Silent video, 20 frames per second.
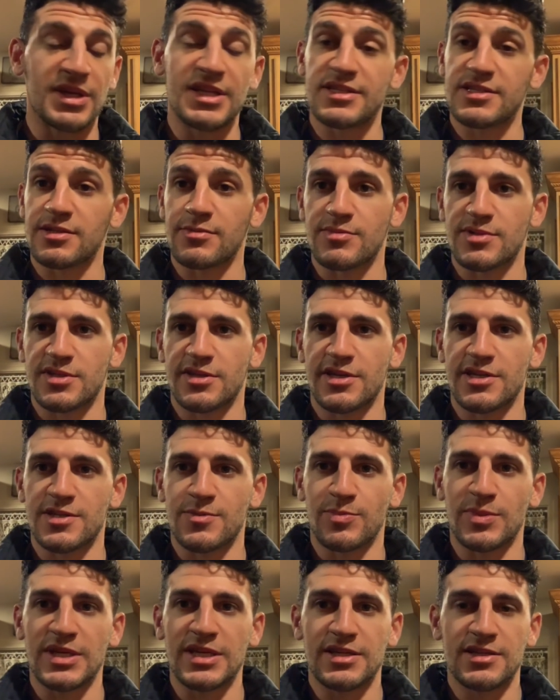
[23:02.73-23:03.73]
eating some
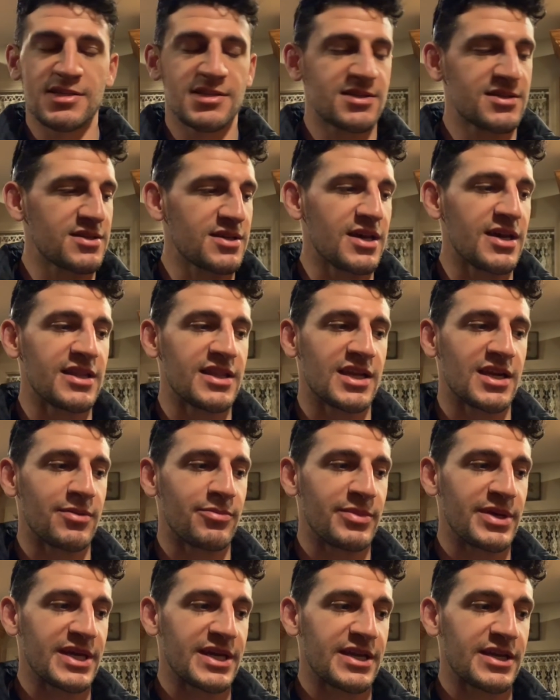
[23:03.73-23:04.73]
sliced beets, and then I'm
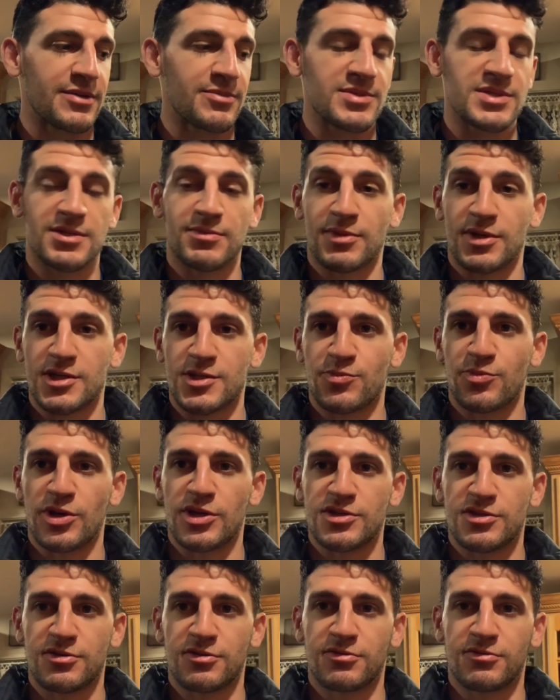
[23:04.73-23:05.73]
making up some
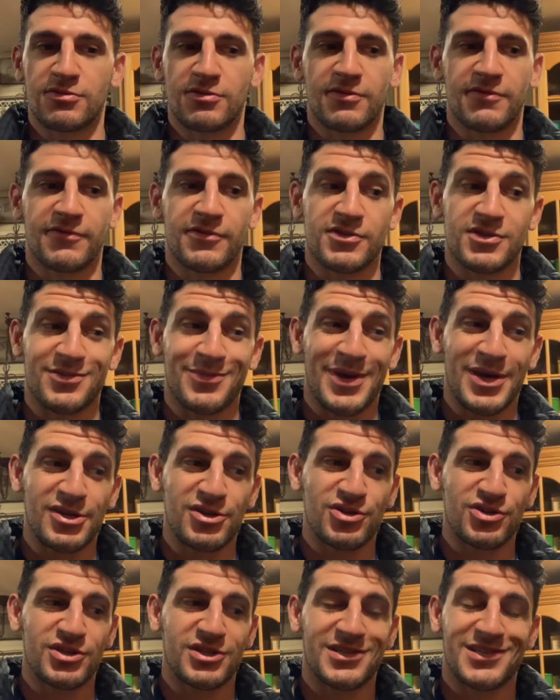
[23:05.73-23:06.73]
espresso for some
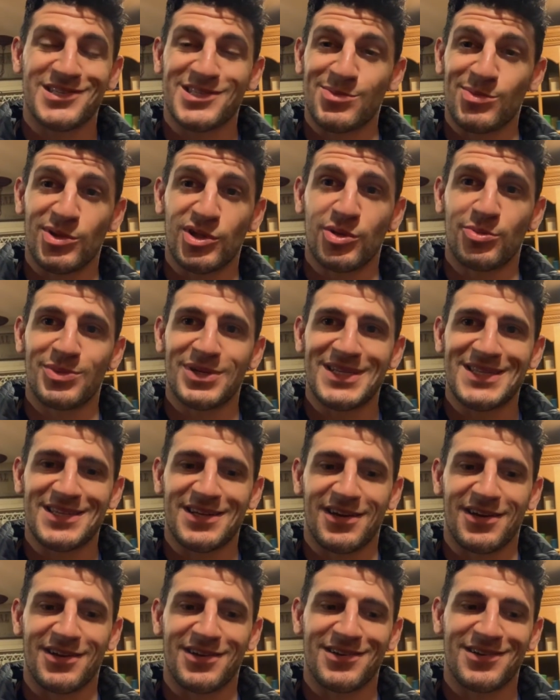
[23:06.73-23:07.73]
energy because I'm a little bit
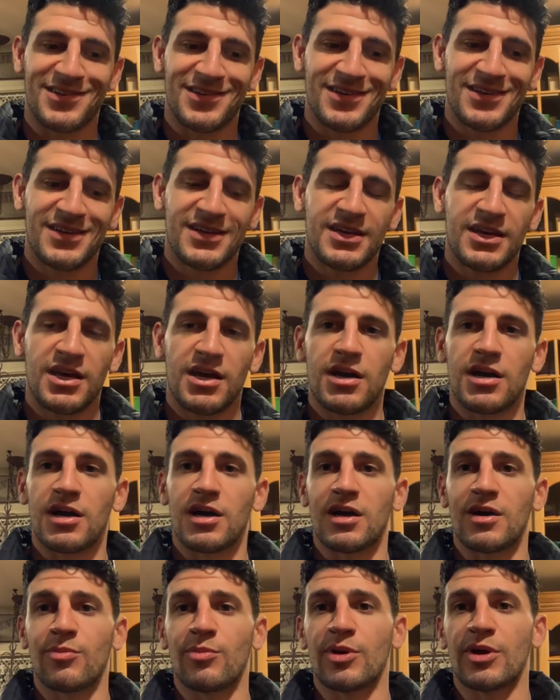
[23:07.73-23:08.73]
tired.
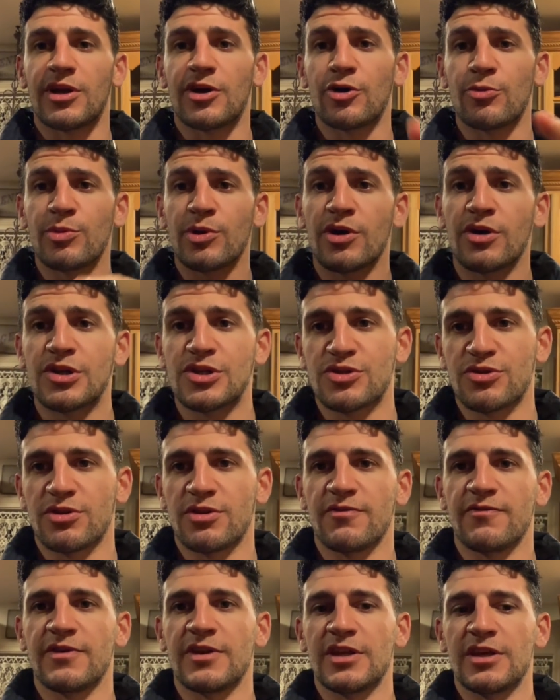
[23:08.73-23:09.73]
But I hope you all enjoyed
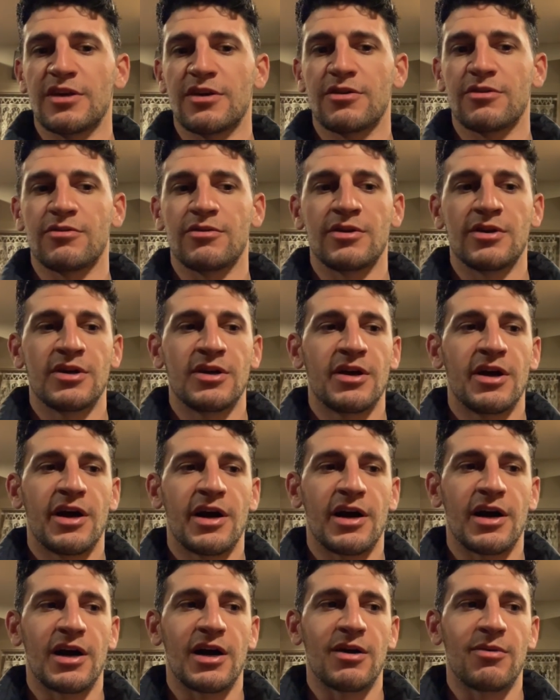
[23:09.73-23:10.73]
the video.
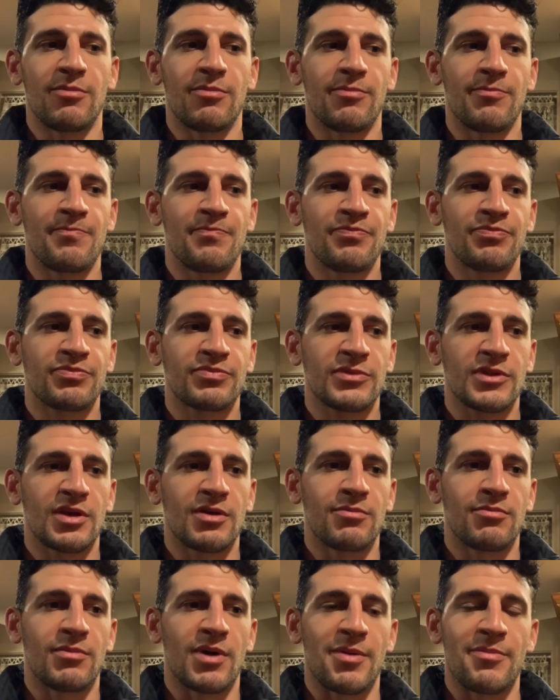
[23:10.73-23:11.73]

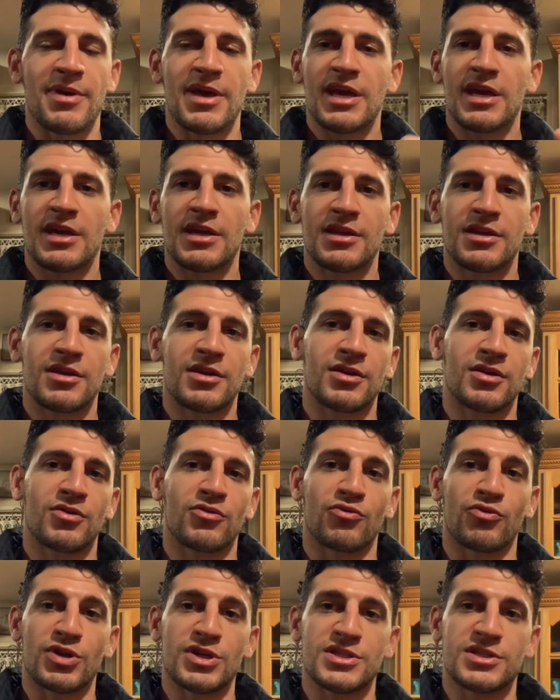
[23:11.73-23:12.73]
My main
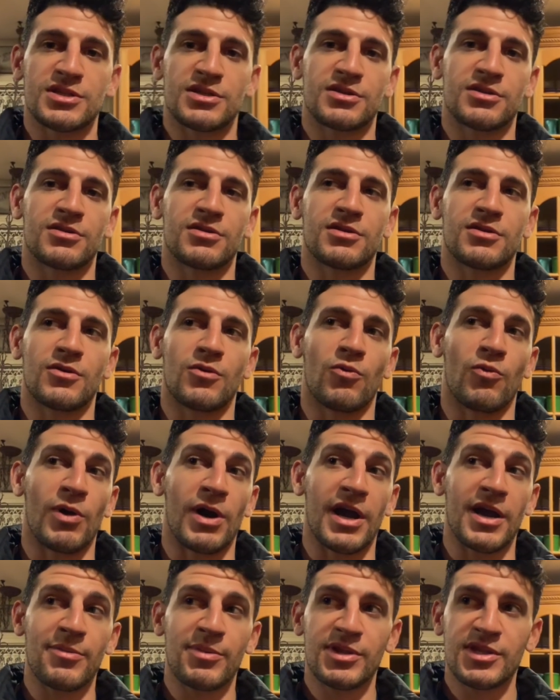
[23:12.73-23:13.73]
reason
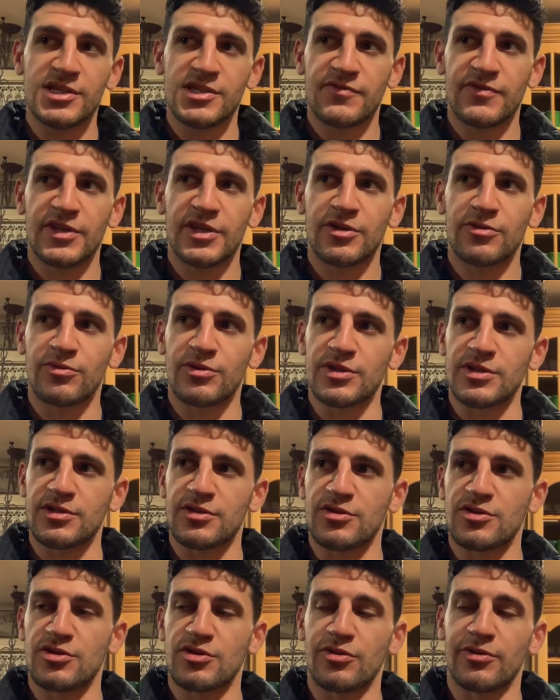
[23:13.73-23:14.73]
why I made this video was
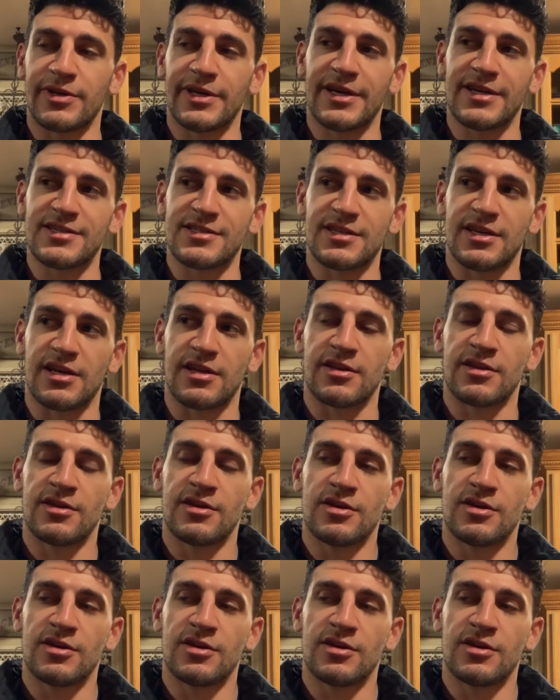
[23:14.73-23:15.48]
to show you guys that